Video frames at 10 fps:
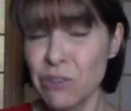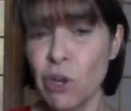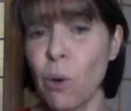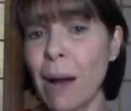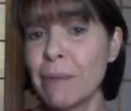
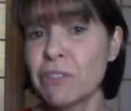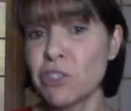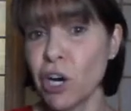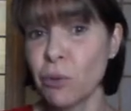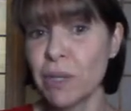So I'm going to
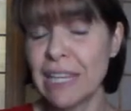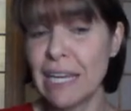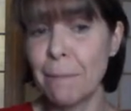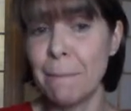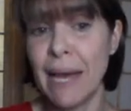start with
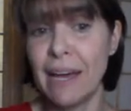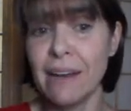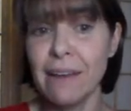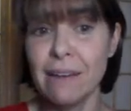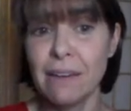the embed,